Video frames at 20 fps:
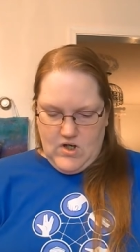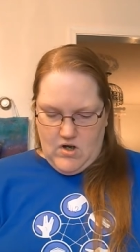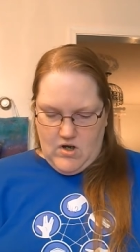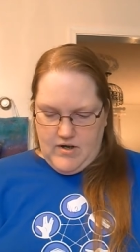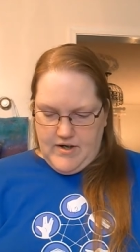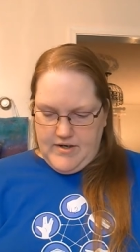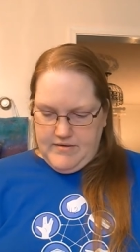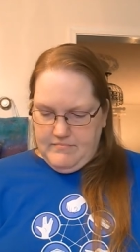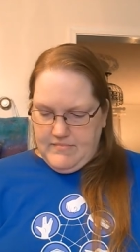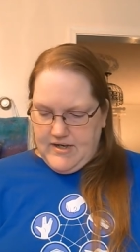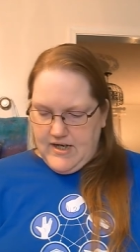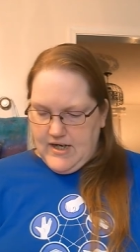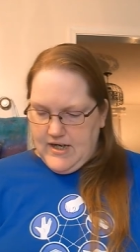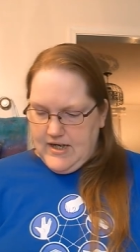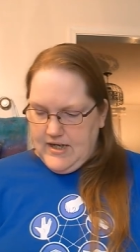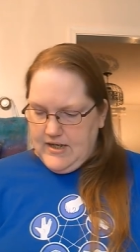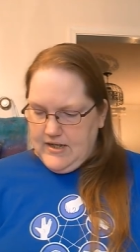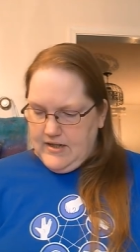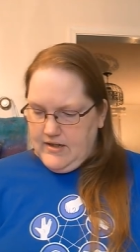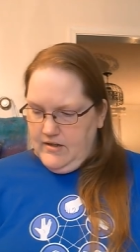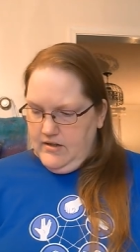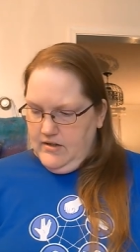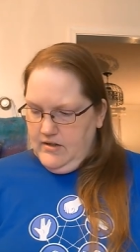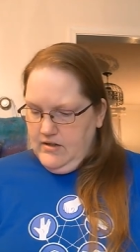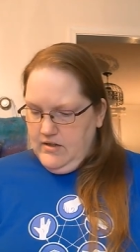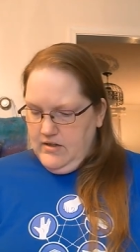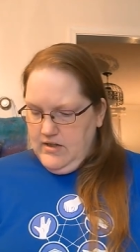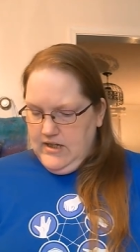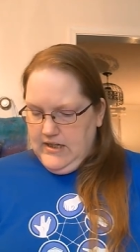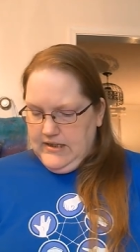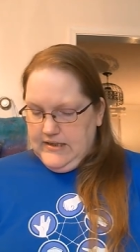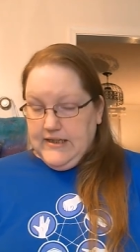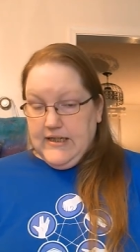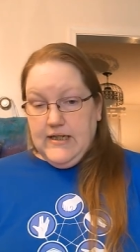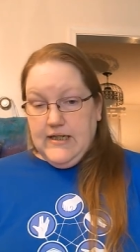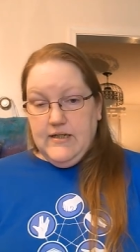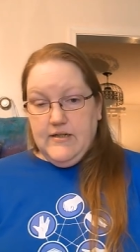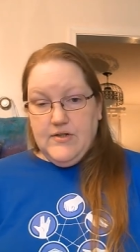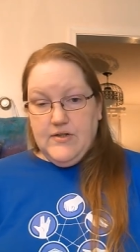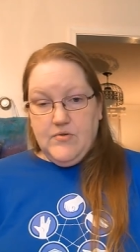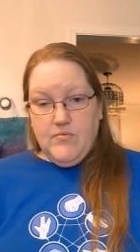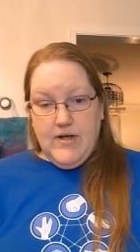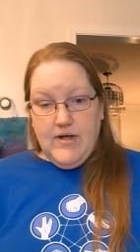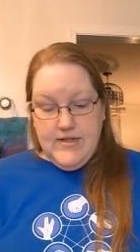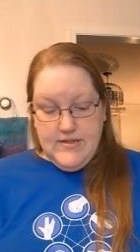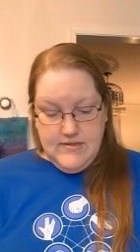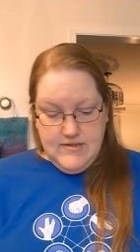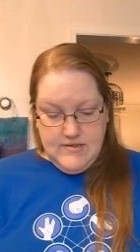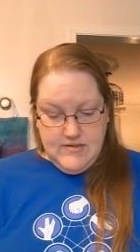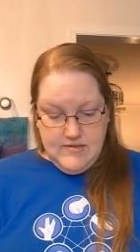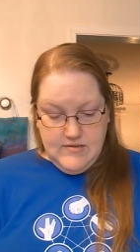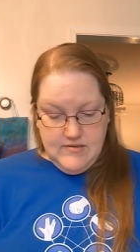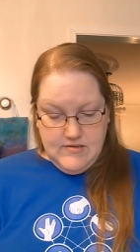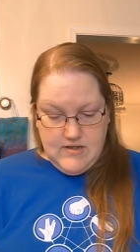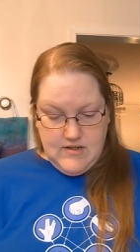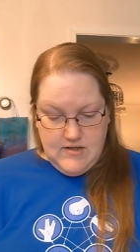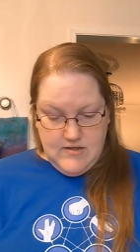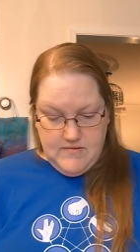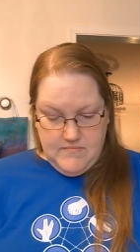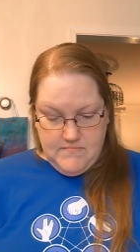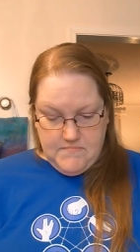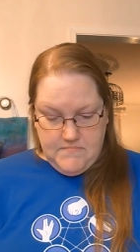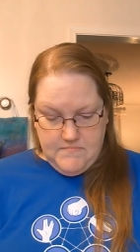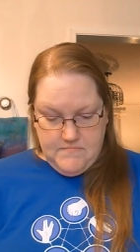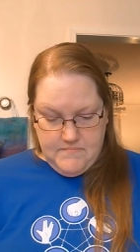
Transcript: on my linen and threads um,